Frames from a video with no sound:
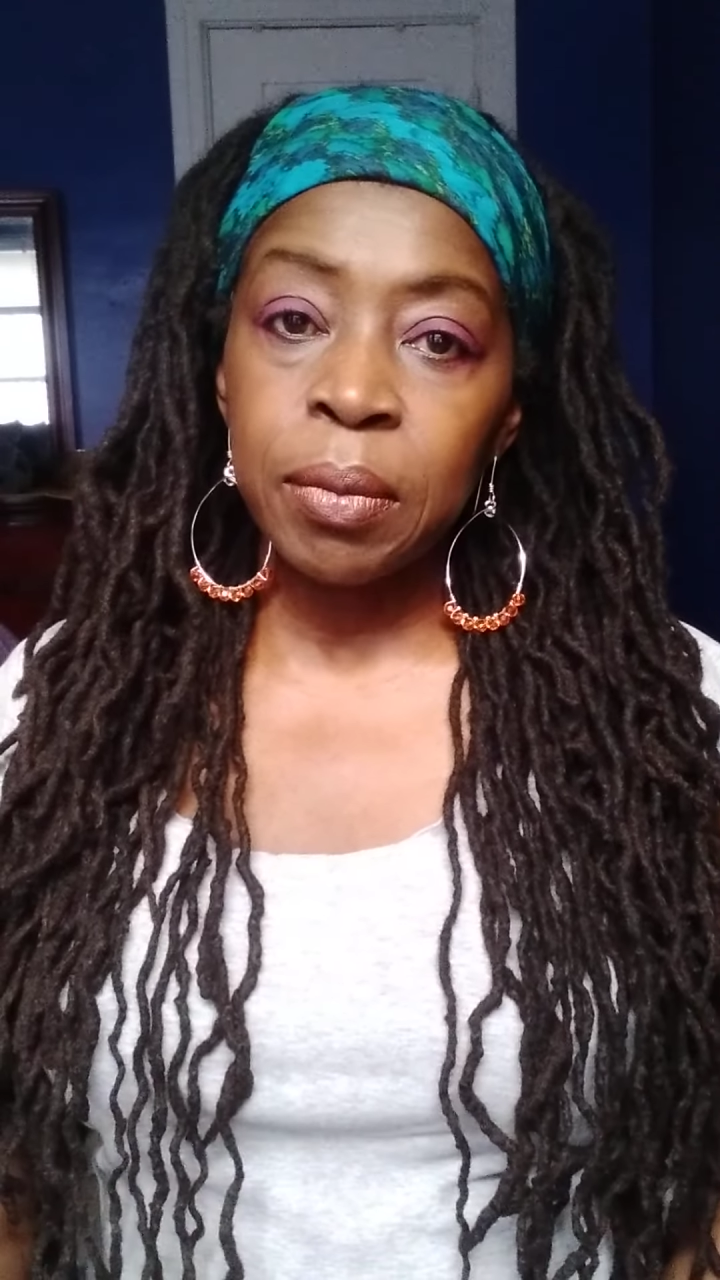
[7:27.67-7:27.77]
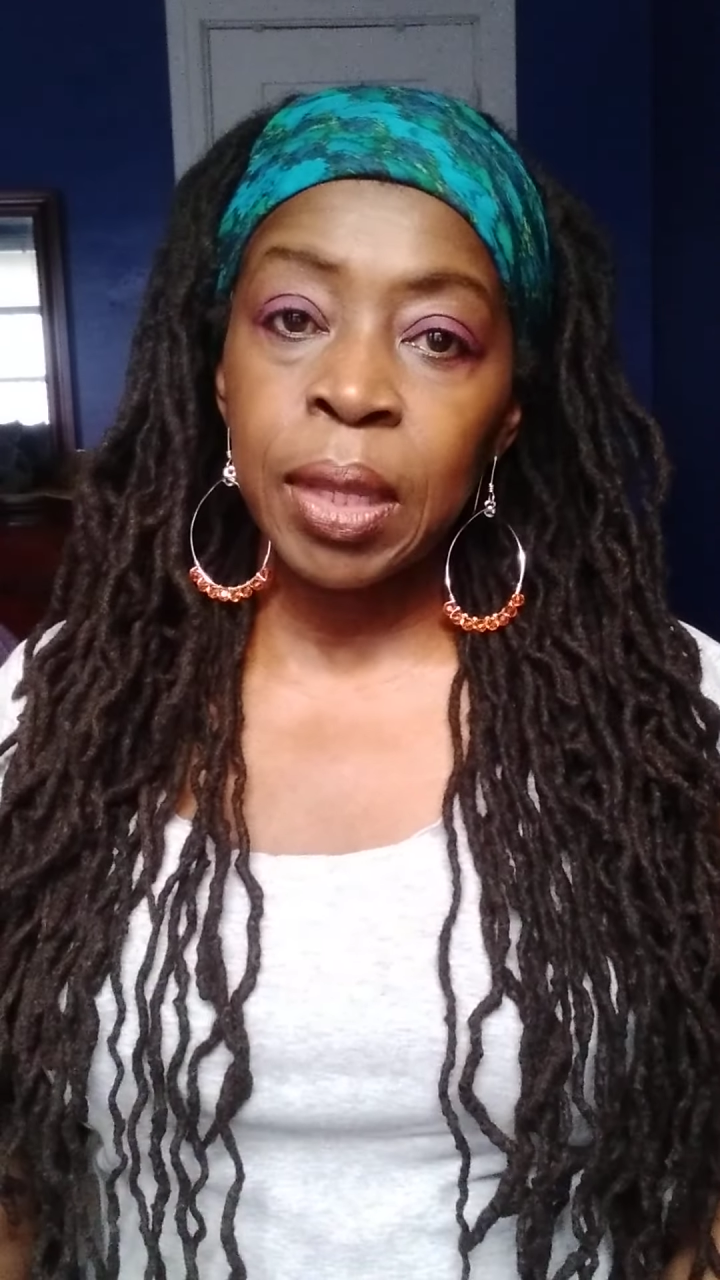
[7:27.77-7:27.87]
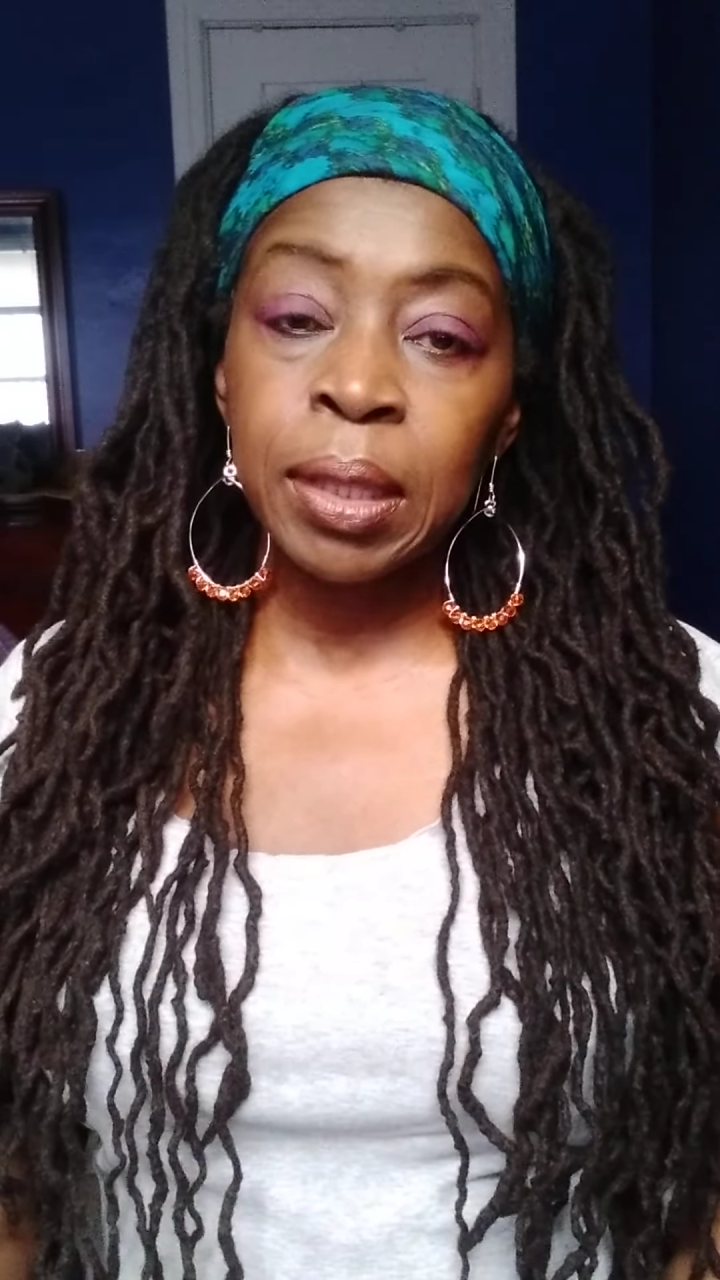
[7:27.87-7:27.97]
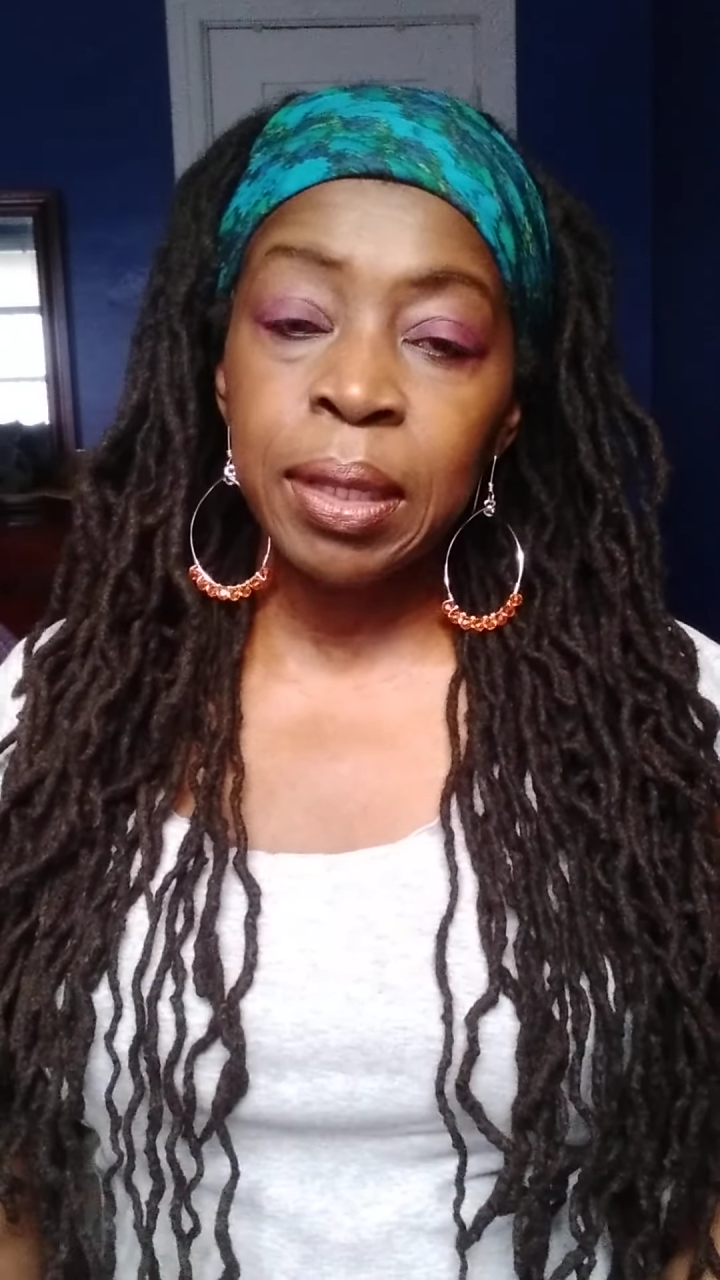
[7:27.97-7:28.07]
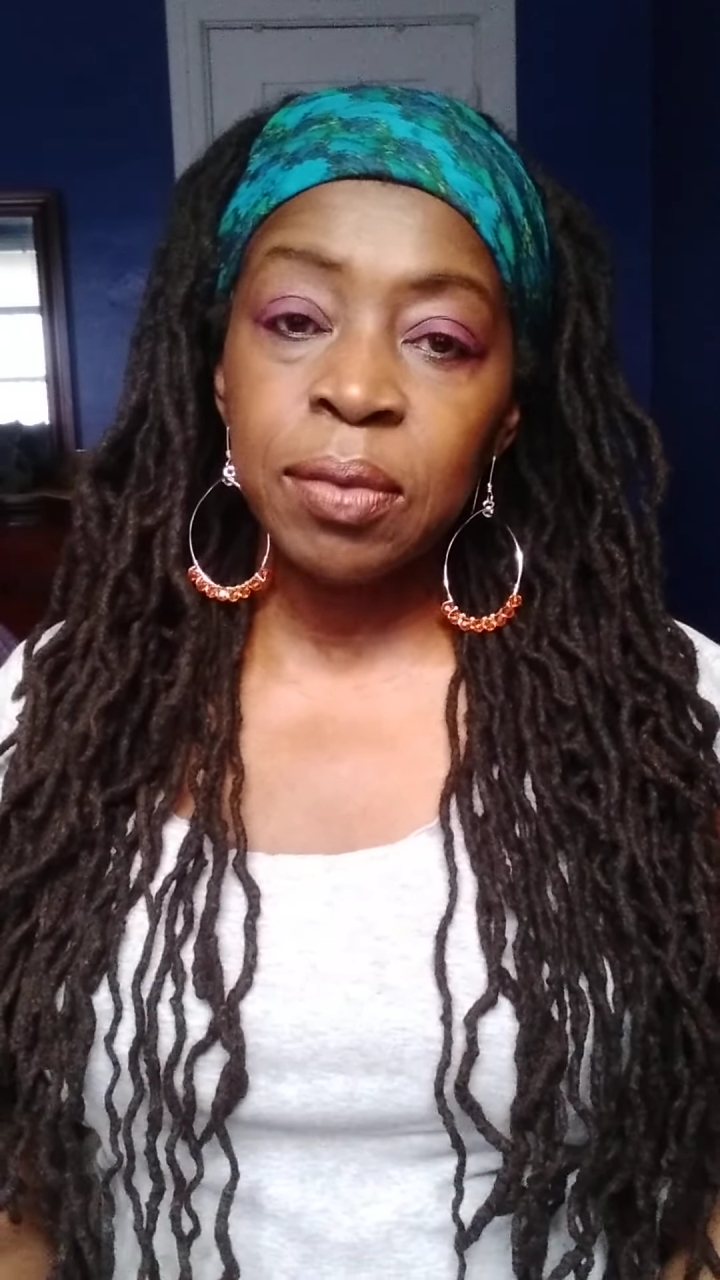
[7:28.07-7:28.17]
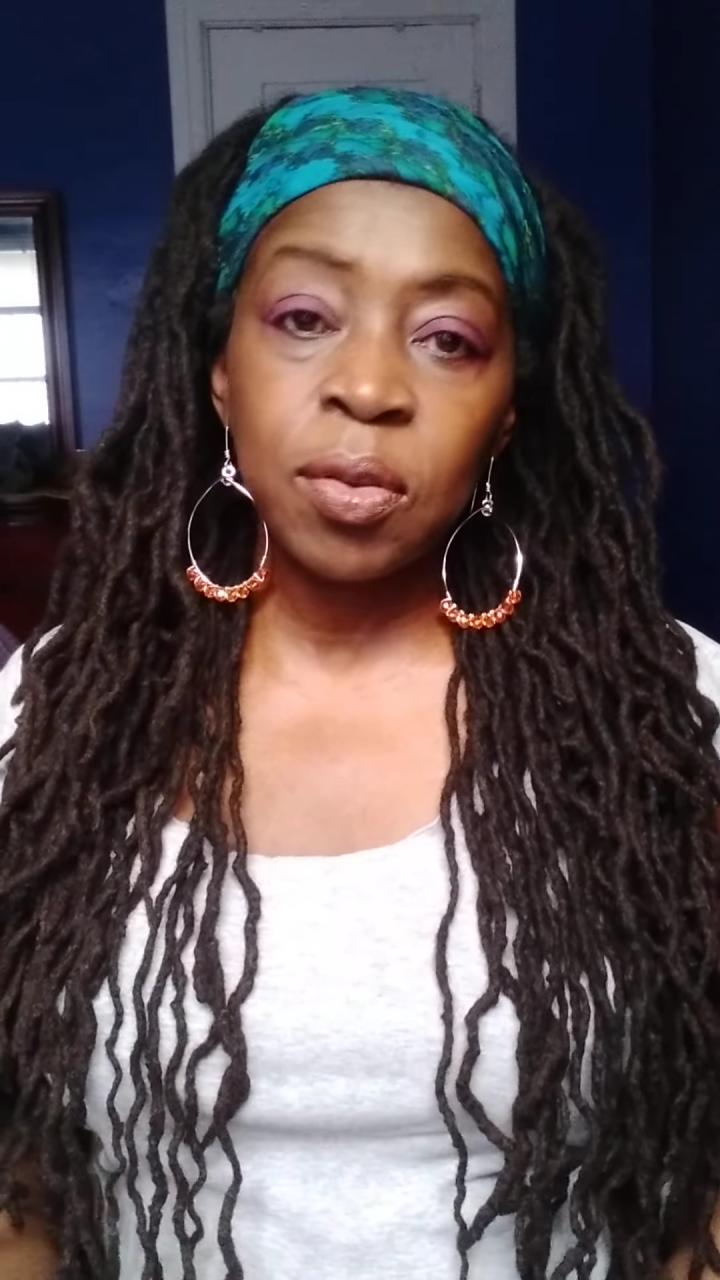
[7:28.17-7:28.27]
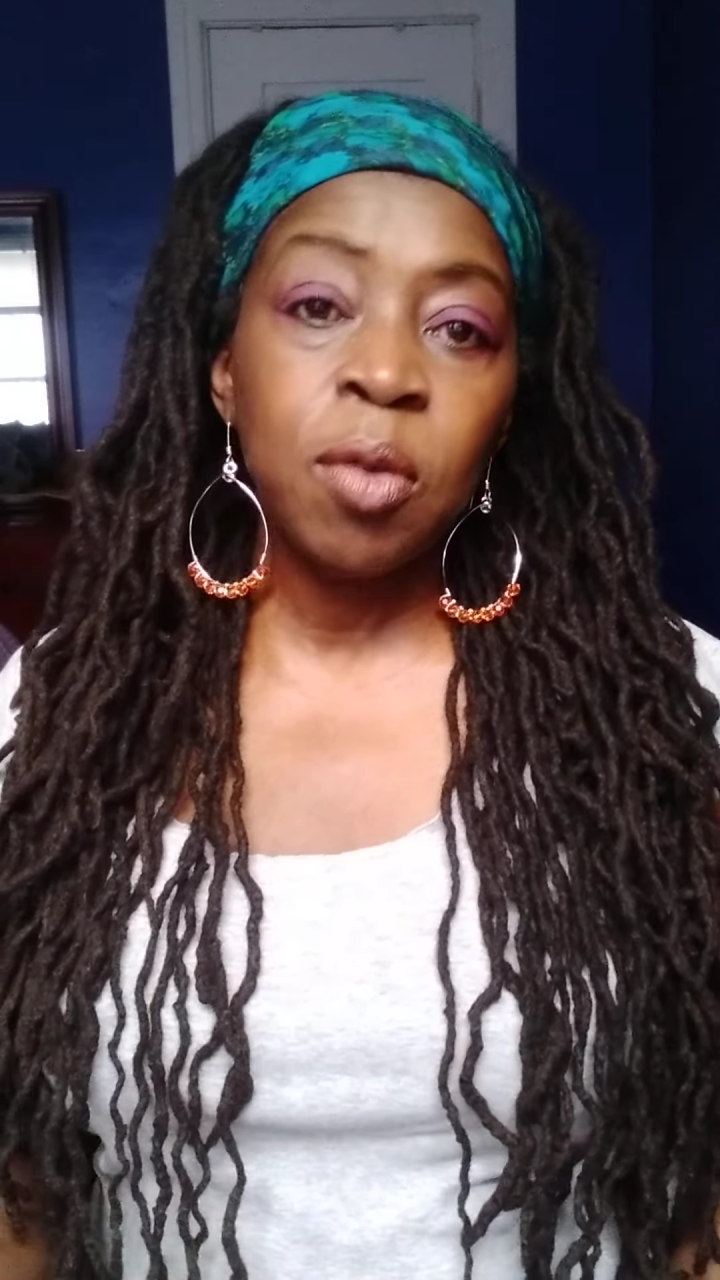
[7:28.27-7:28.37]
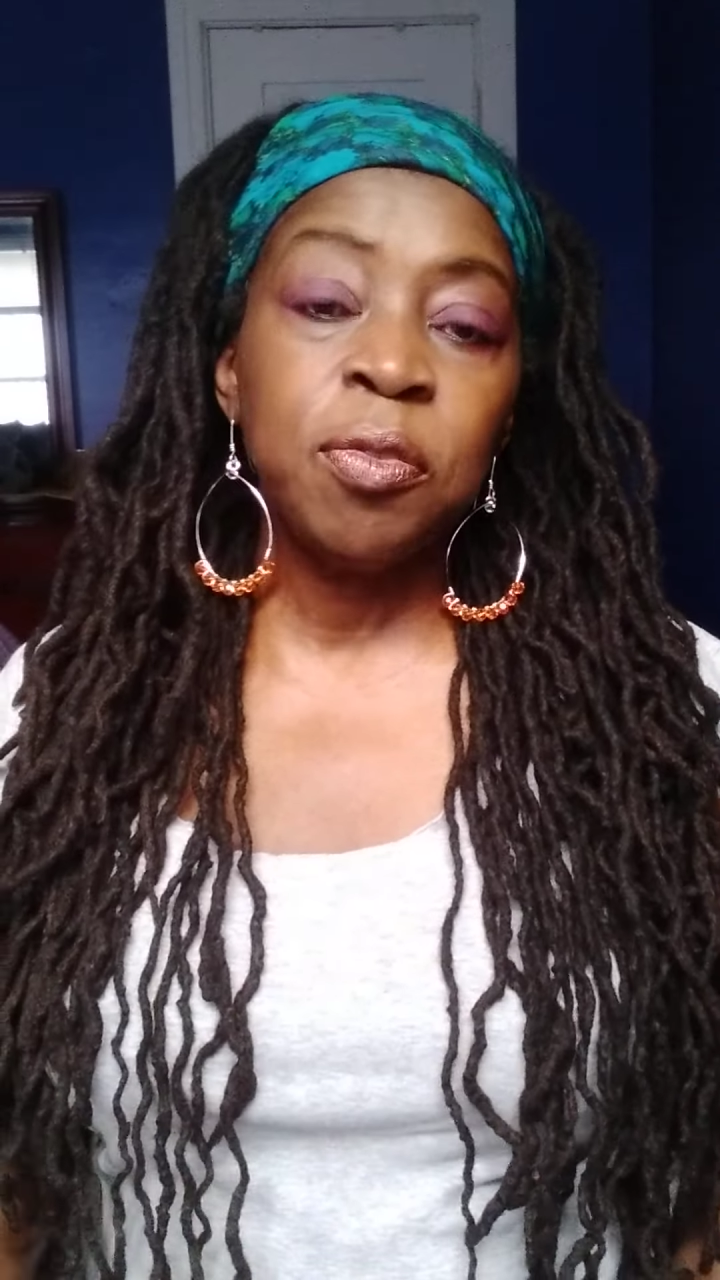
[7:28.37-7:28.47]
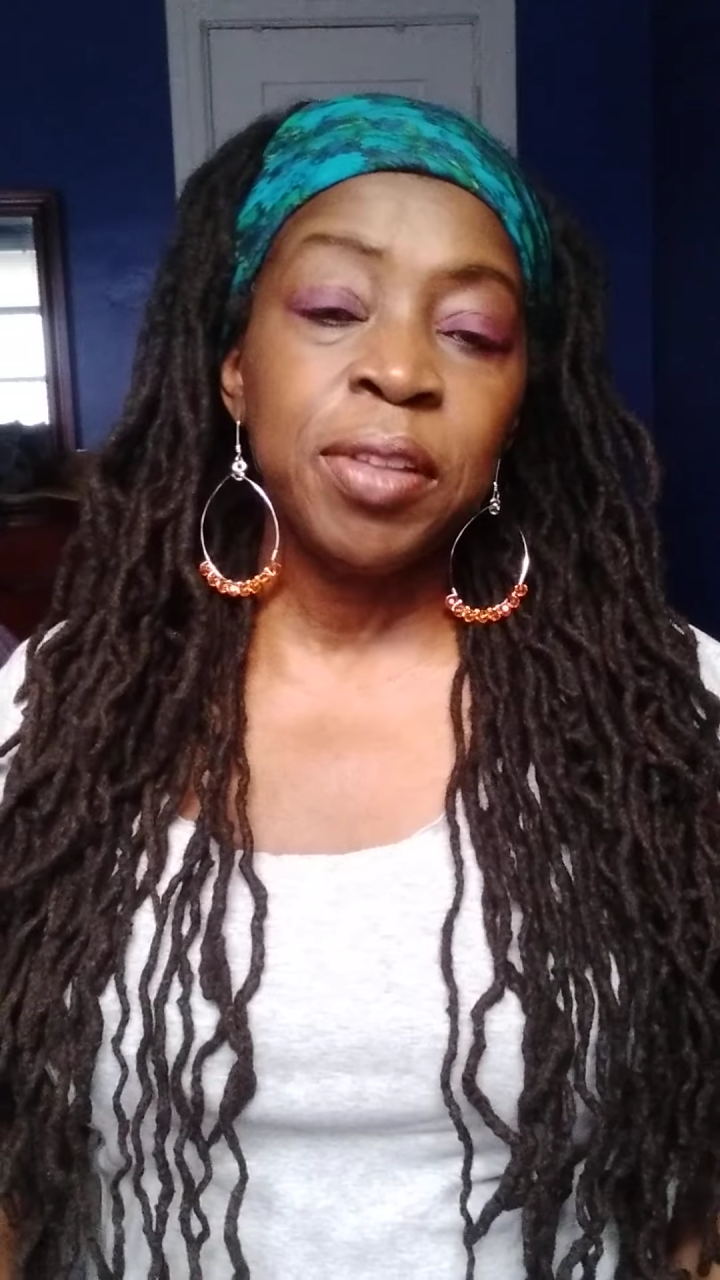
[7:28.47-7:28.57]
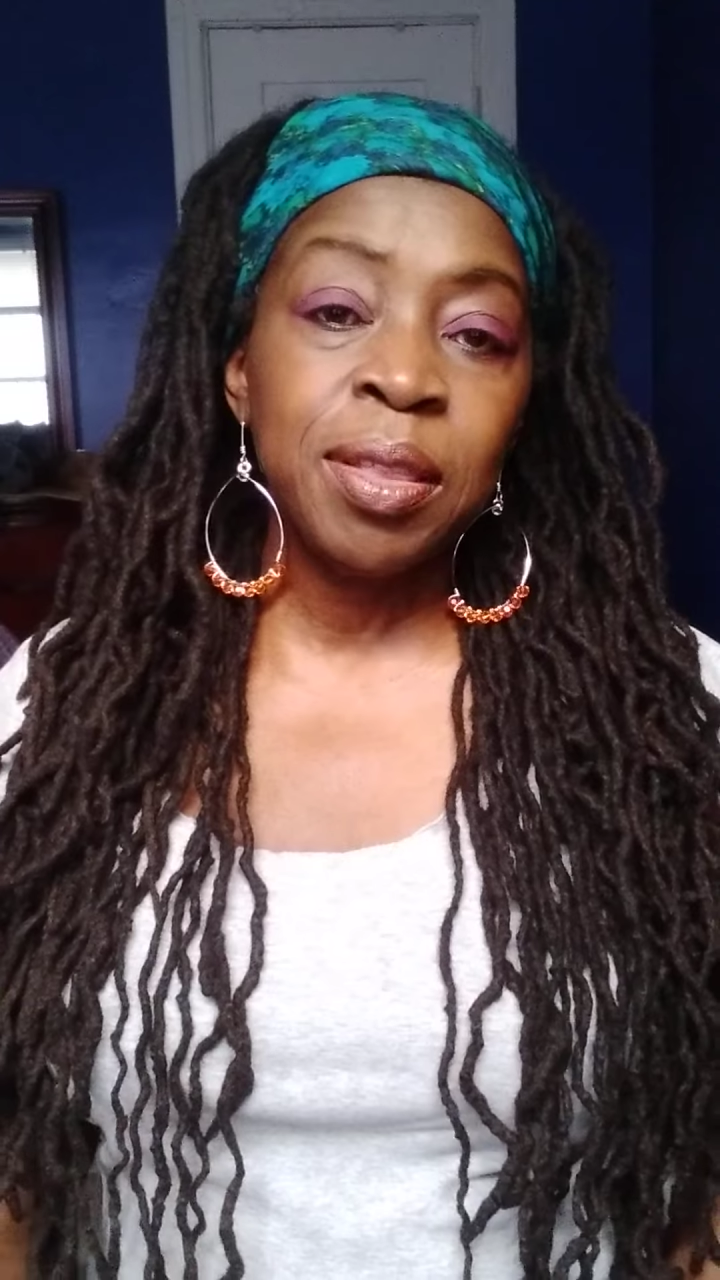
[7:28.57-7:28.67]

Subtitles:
at least hopefully